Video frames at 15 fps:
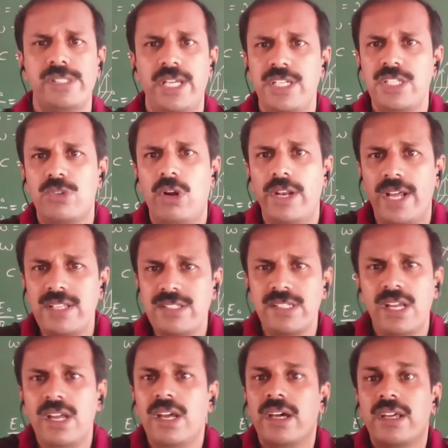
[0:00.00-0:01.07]
That is called as
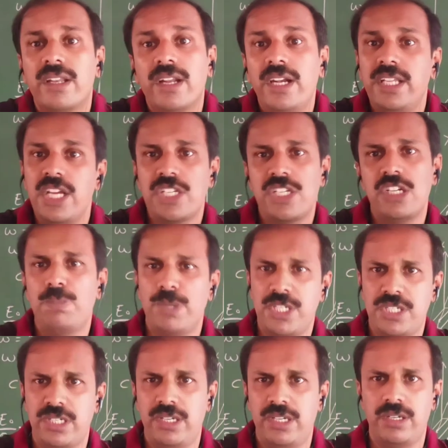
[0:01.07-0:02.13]
radiation
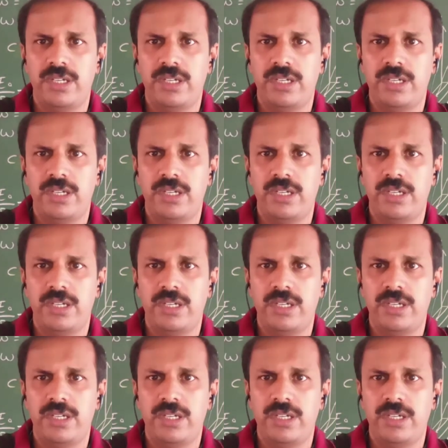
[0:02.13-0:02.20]
pressure.